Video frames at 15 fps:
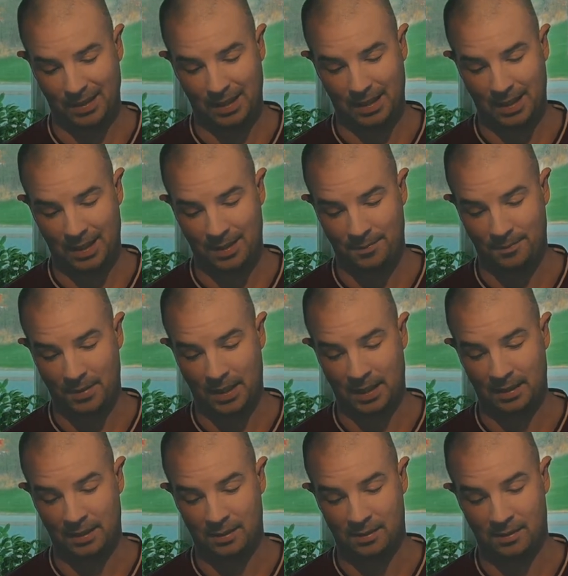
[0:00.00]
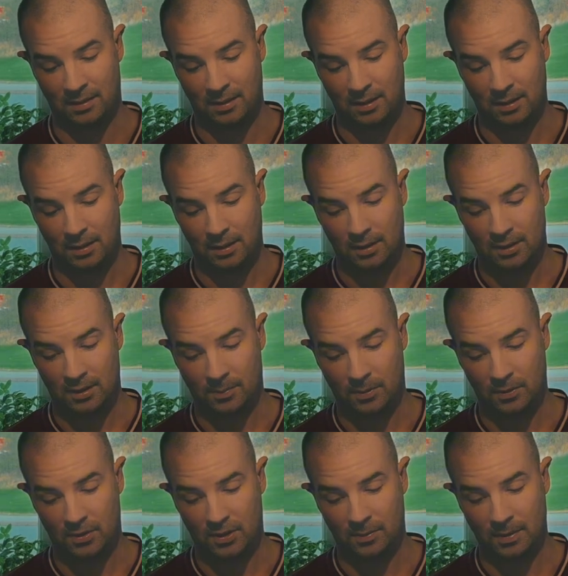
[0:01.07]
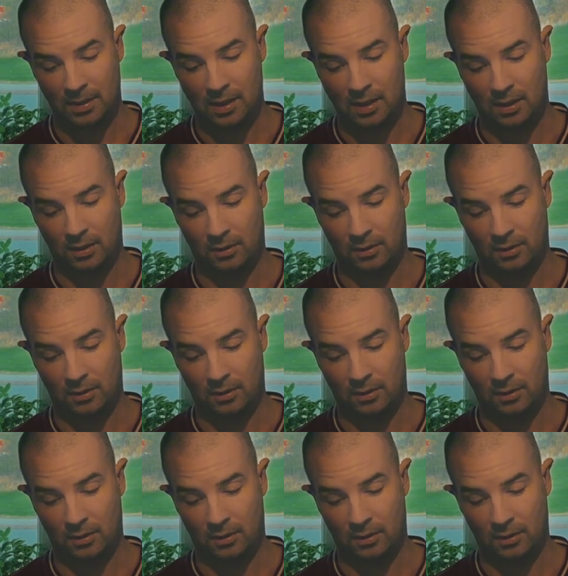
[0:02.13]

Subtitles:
And there's supposed to be